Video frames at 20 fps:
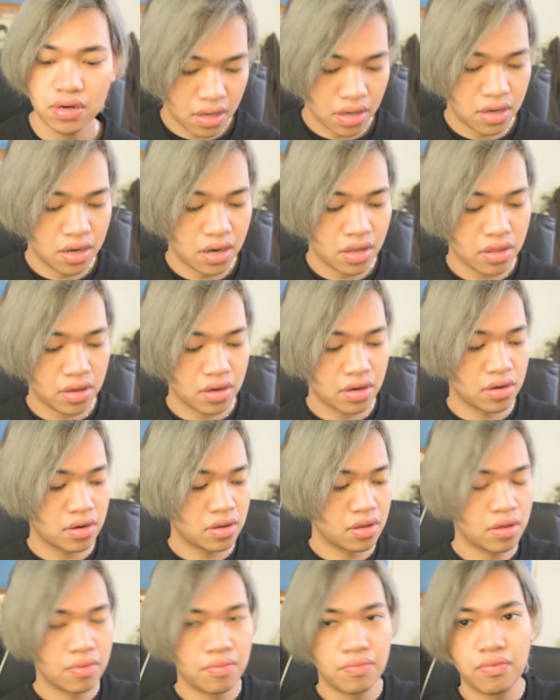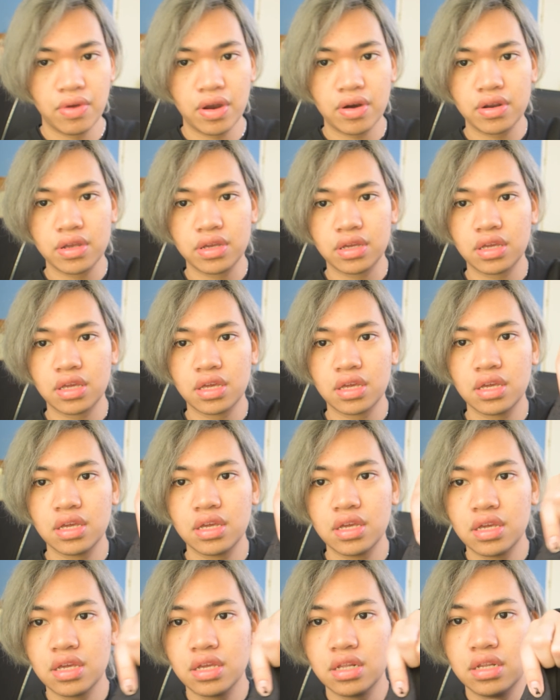A very
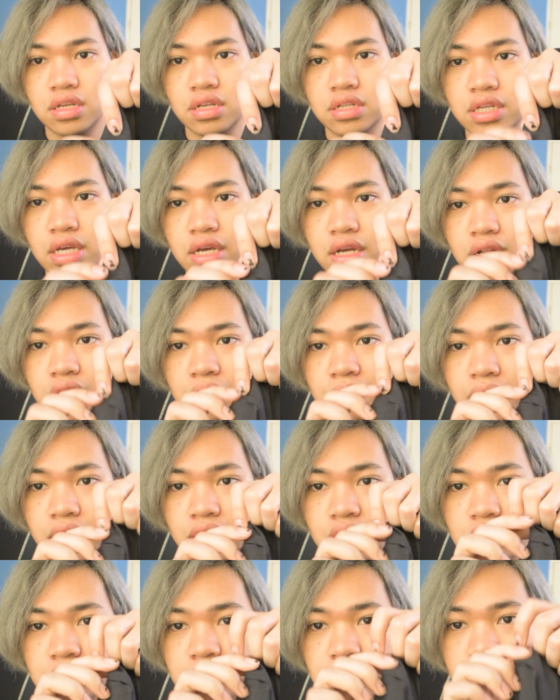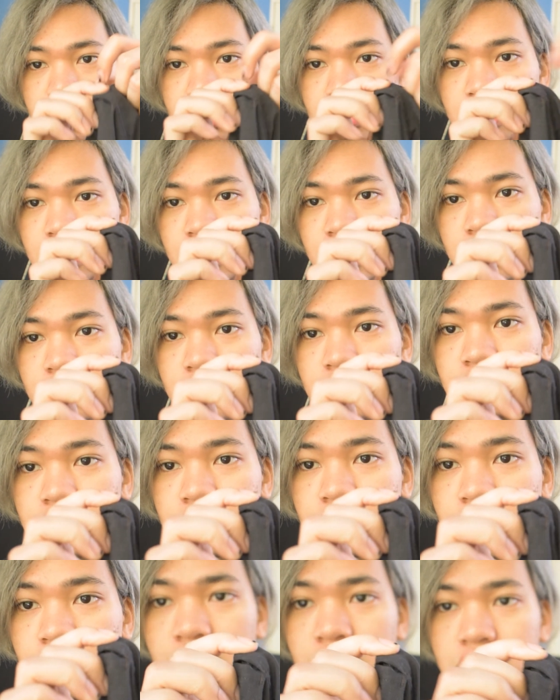key detail about this piece
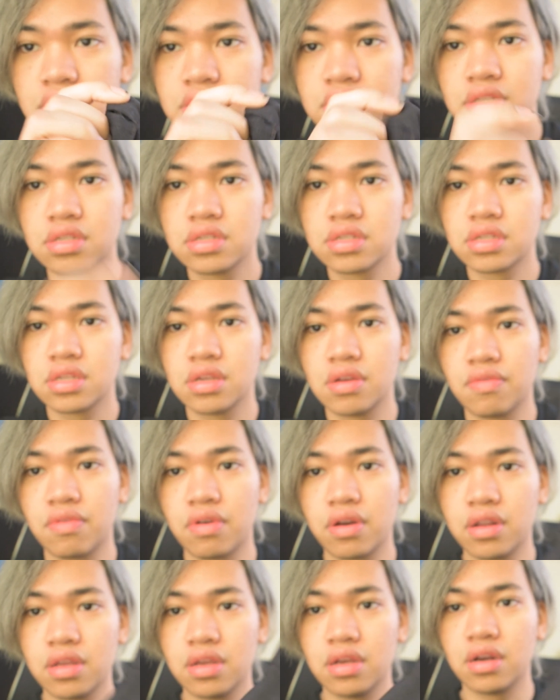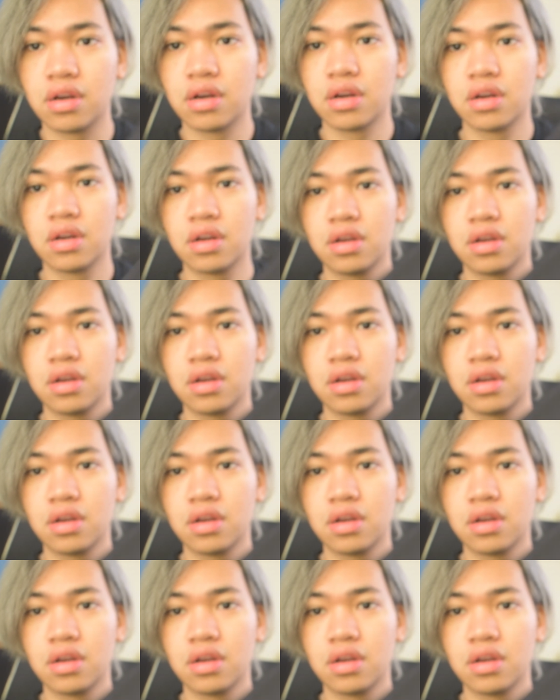is, this is the sleeve right here.